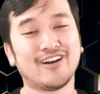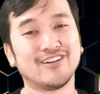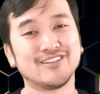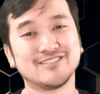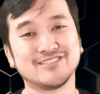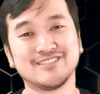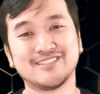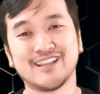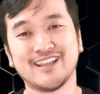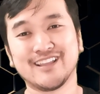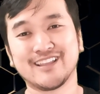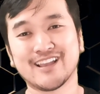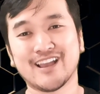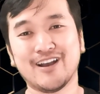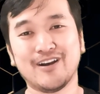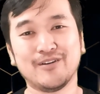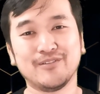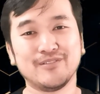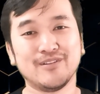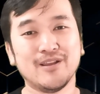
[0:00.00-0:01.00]
hard to take
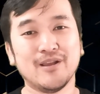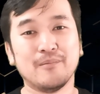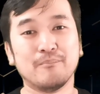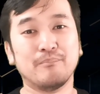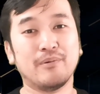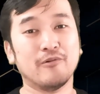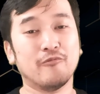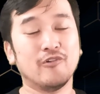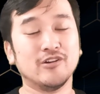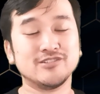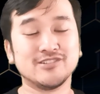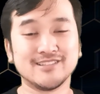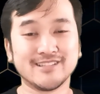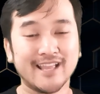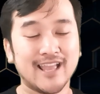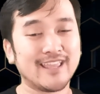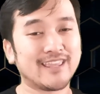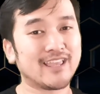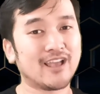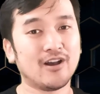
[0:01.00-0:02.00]
out, but once you
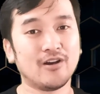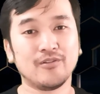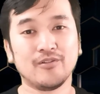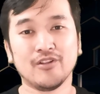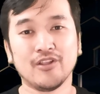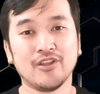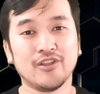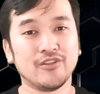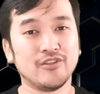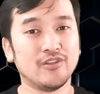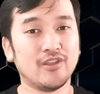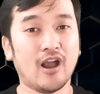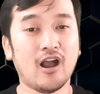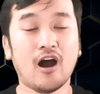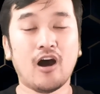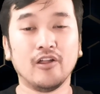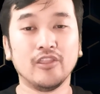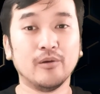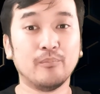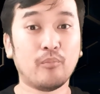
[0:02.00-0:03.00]
take out,
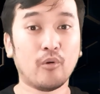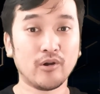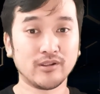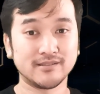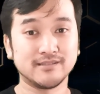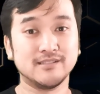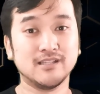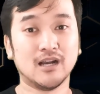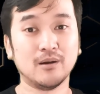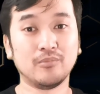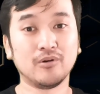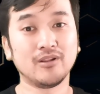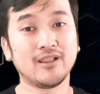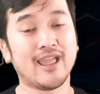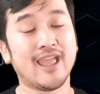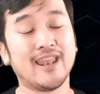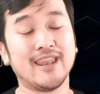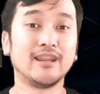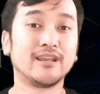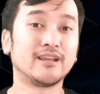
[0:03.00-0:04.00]
all the points
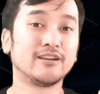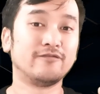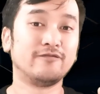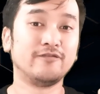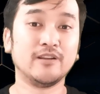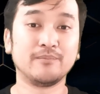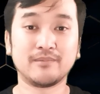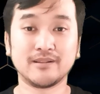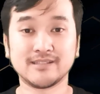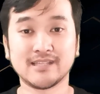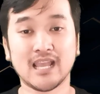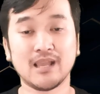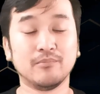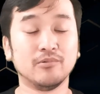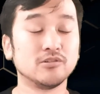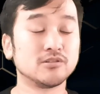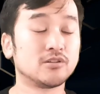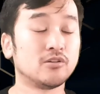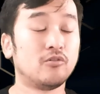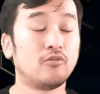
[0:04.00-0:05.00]
double, and it can flip the
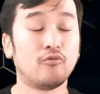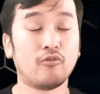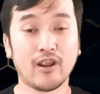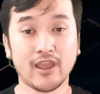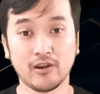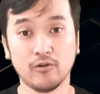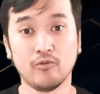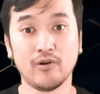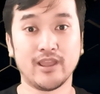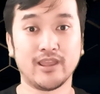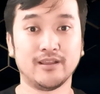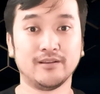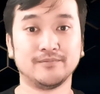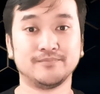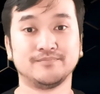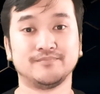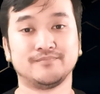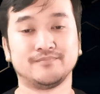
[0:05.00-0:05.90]
tables right away.